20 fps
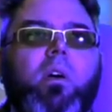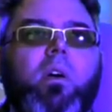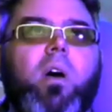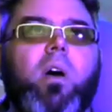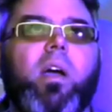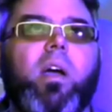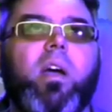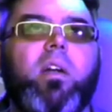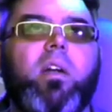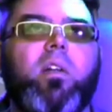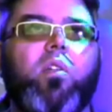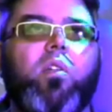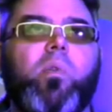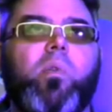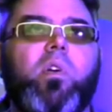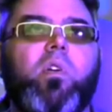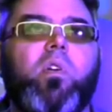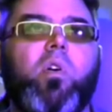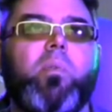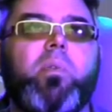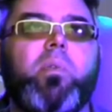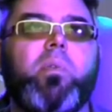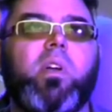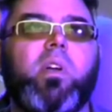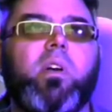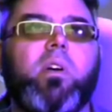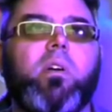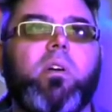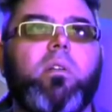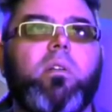I got another window open
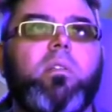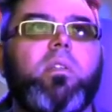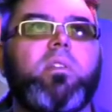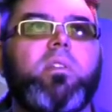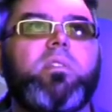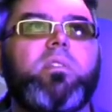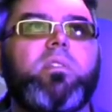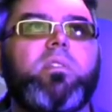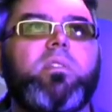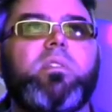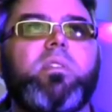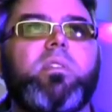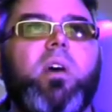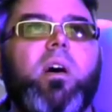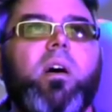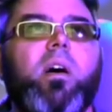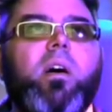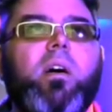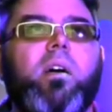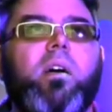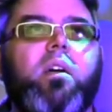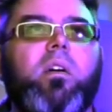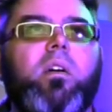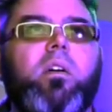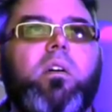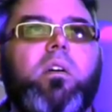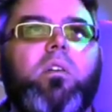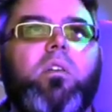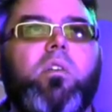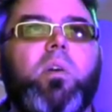here. This is
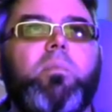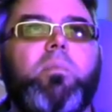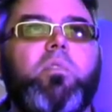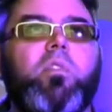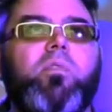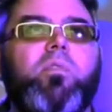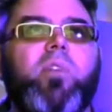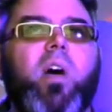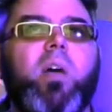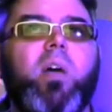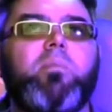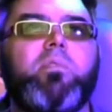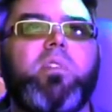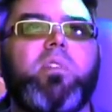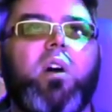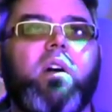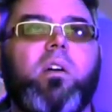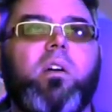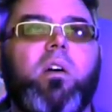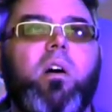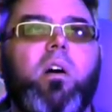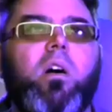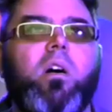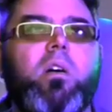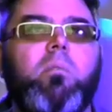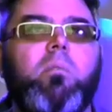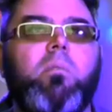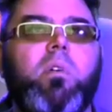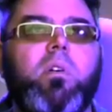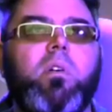
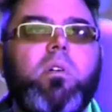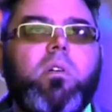CryptoVibes.com.